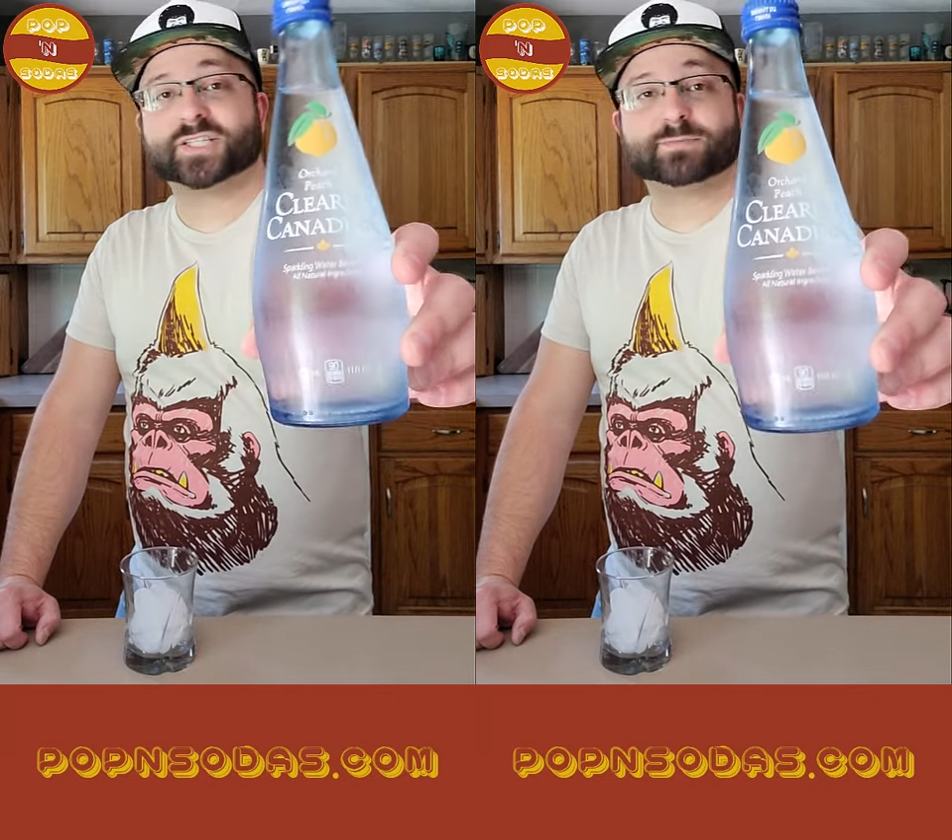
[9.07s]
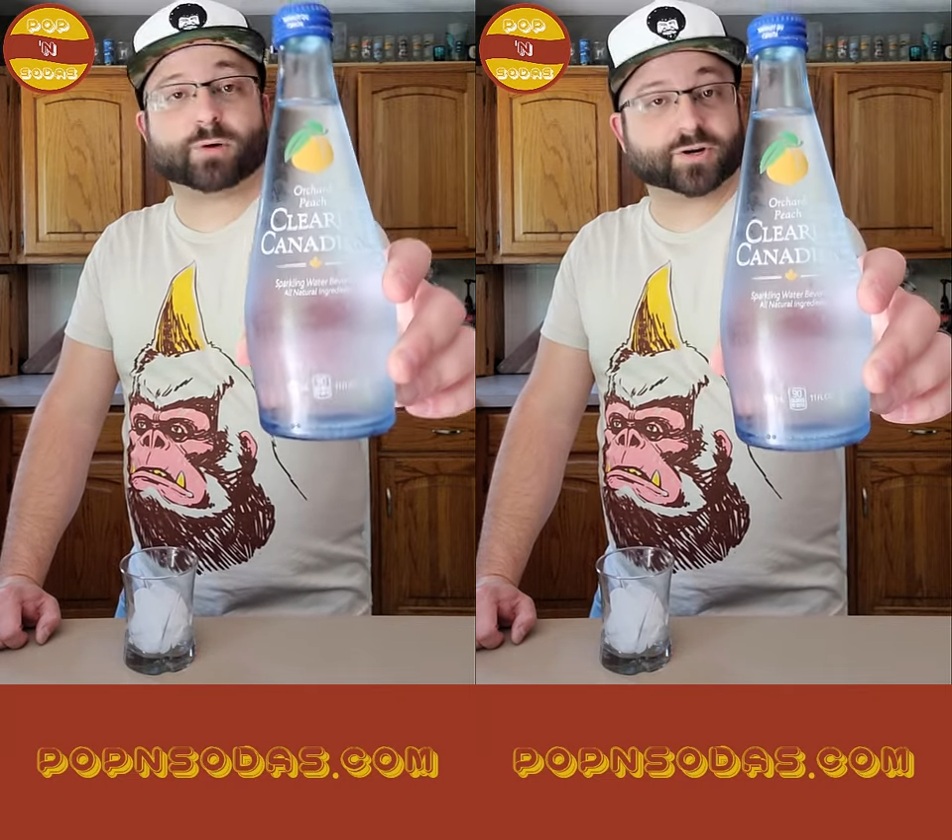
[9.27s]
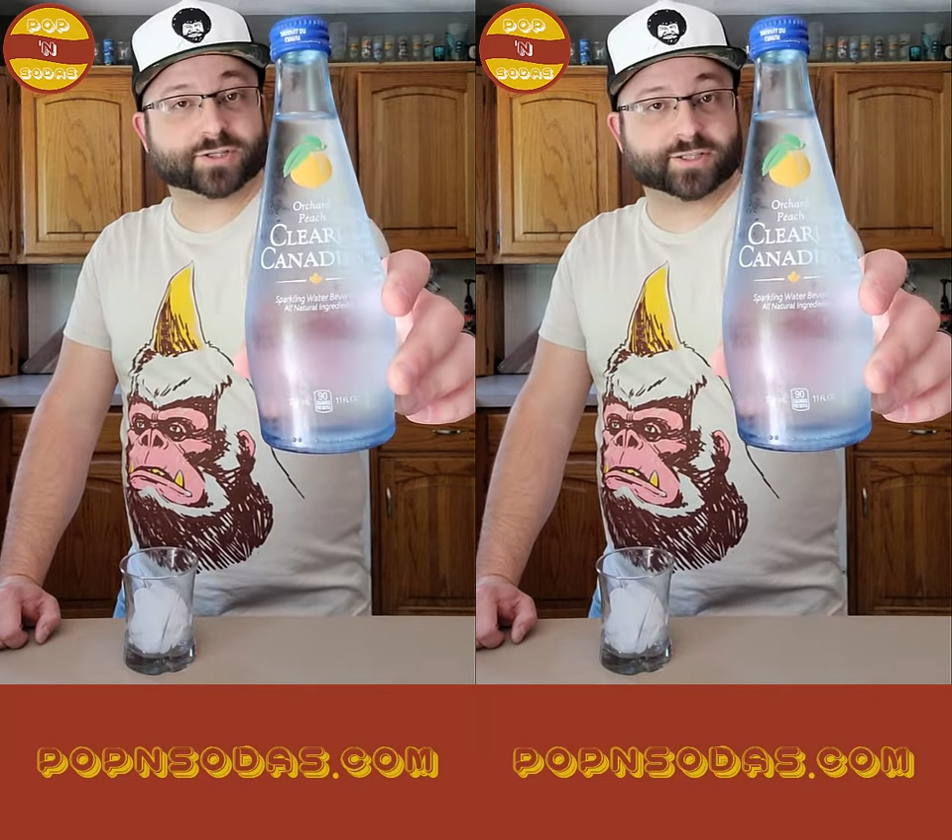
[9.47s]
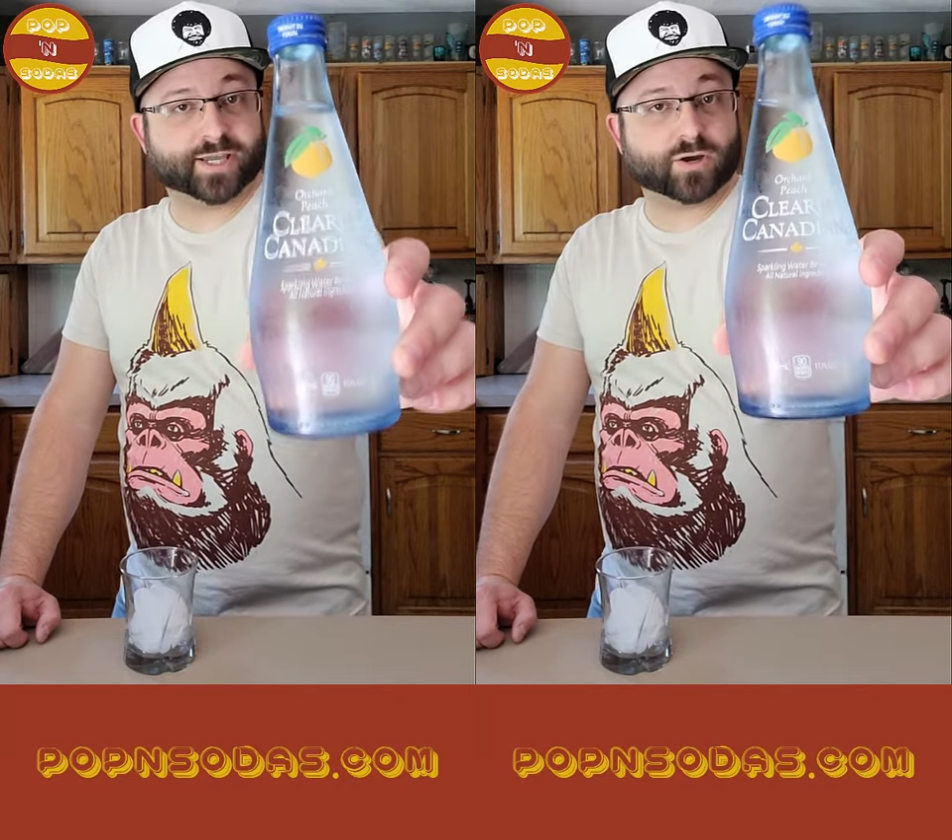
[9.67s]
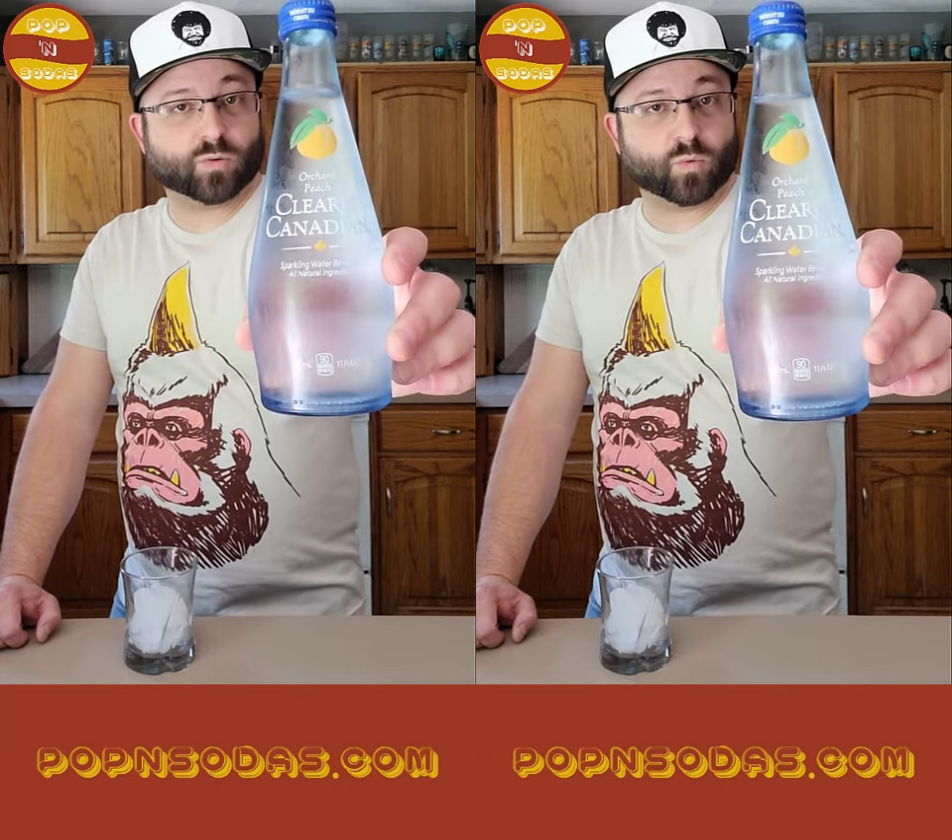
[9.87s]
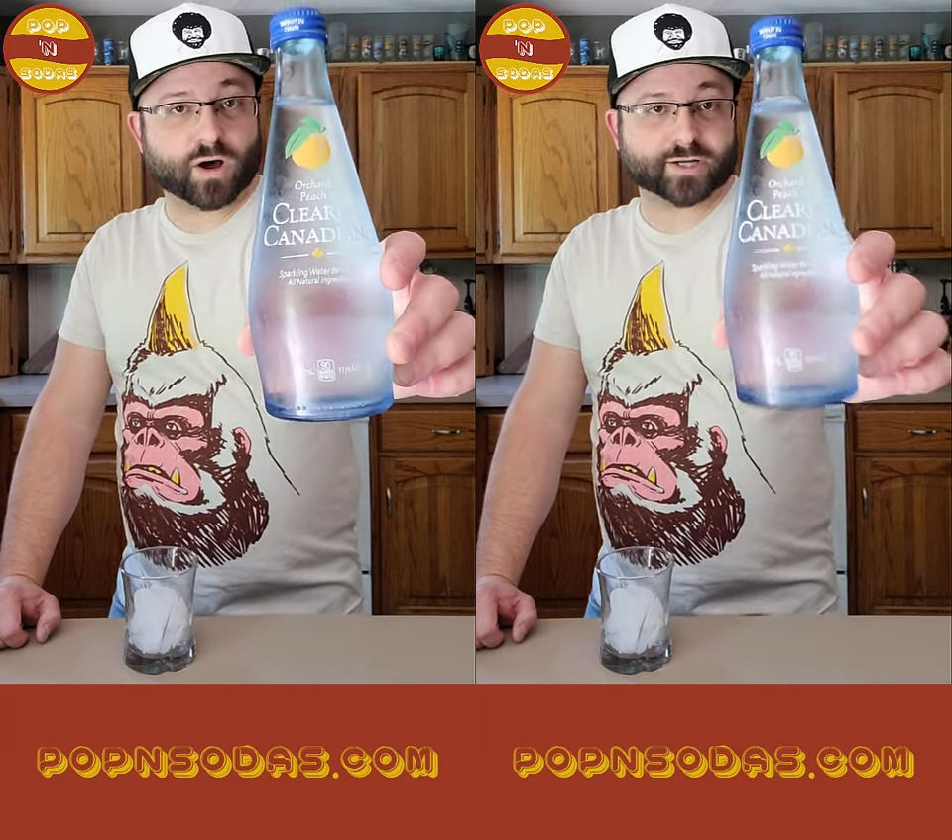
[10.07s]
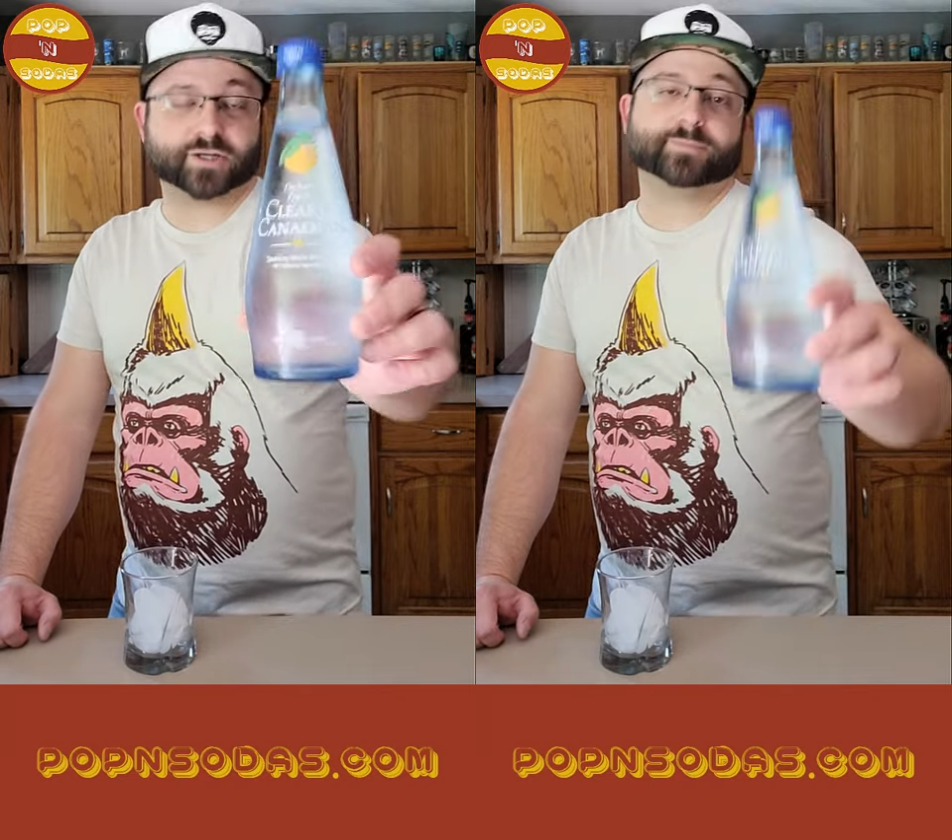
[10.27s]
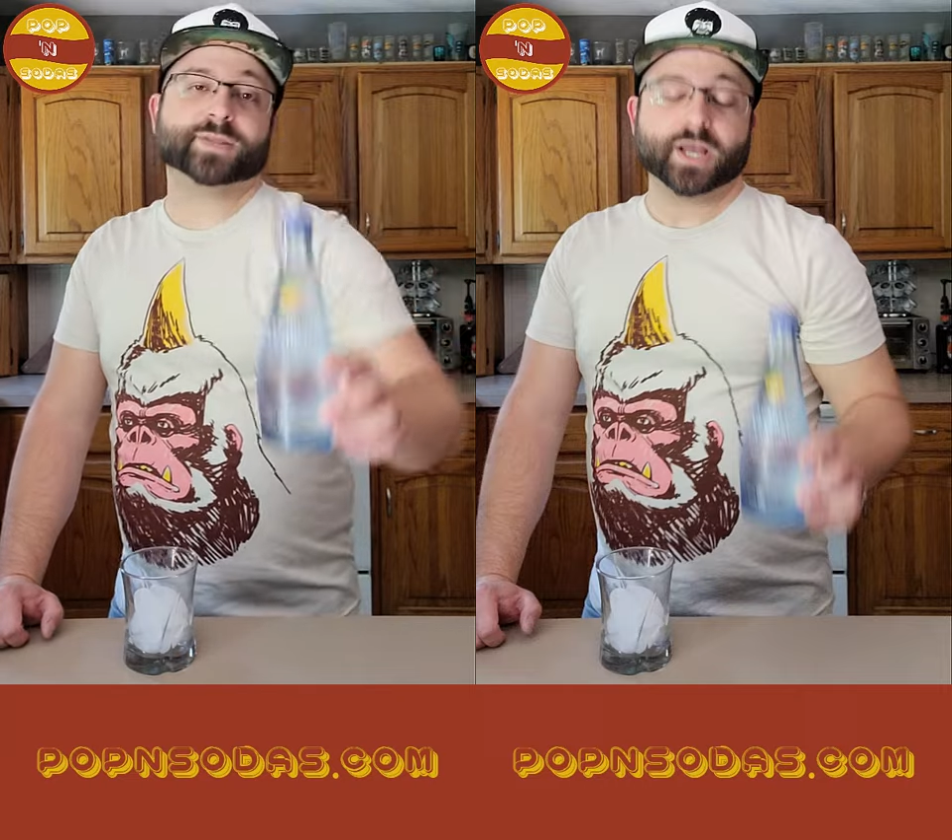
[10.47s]
Sparkling
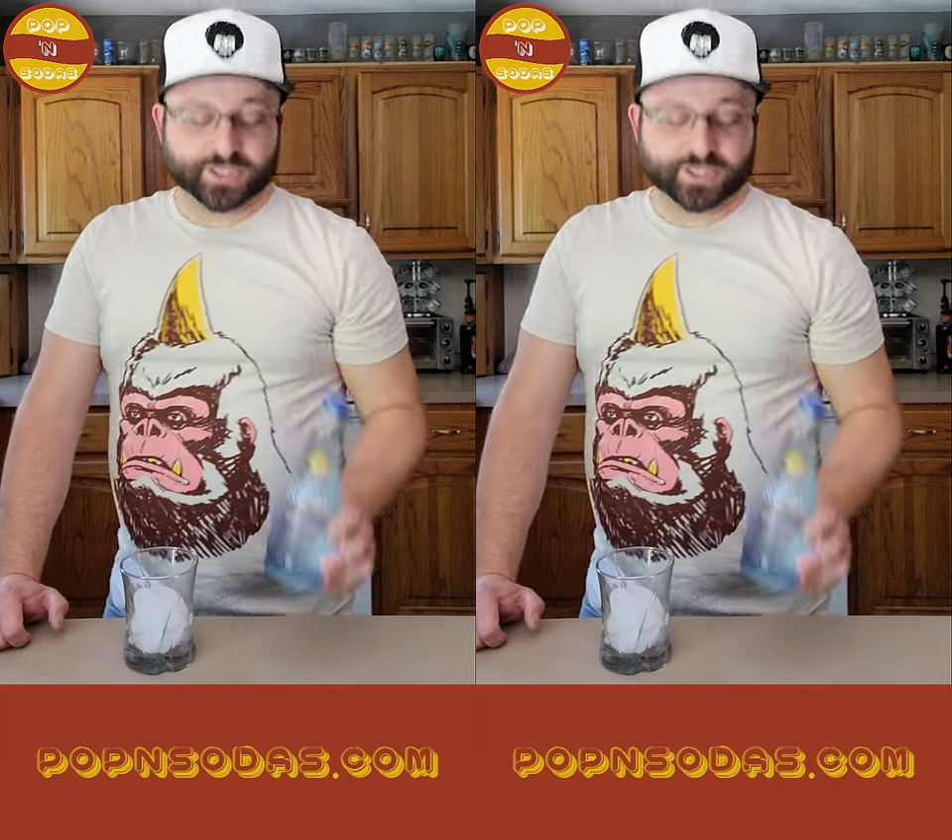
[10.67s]
Water.